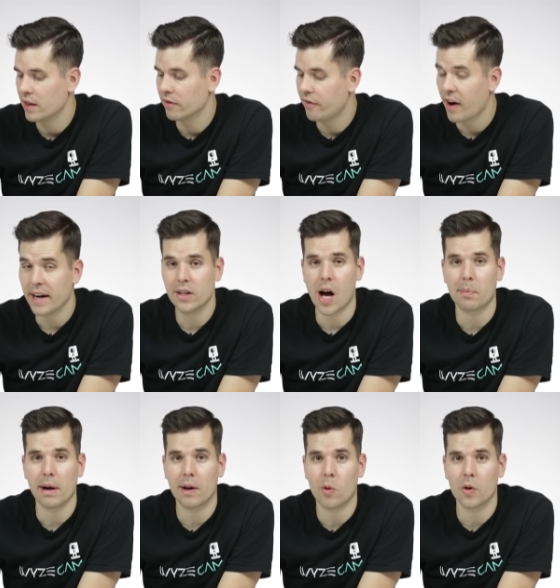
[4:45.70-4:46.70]
In the very top
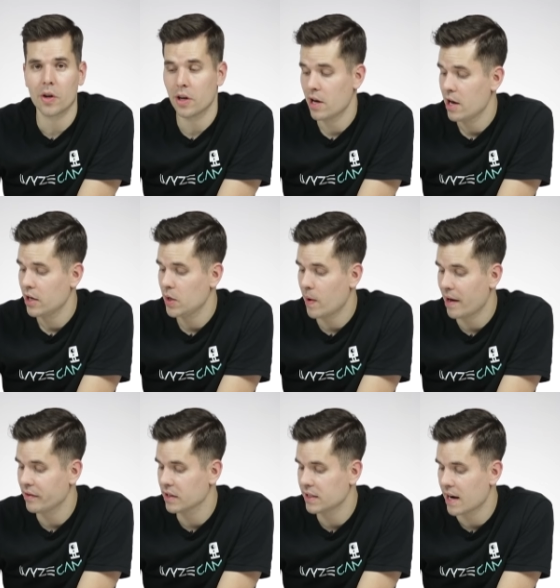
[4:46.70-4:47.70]
right corner, you
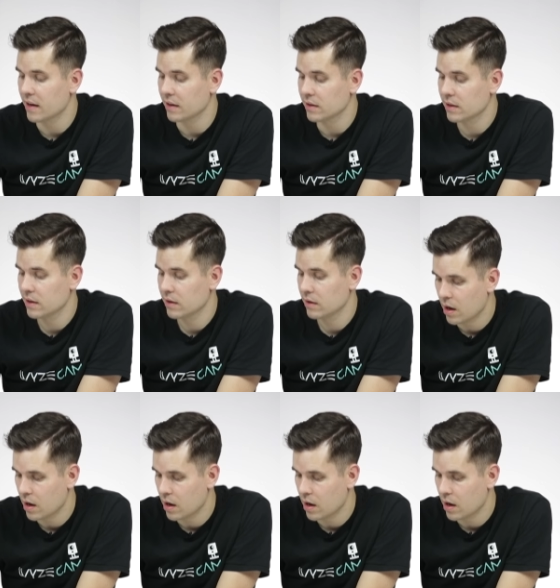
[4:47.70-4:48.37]
have your settings.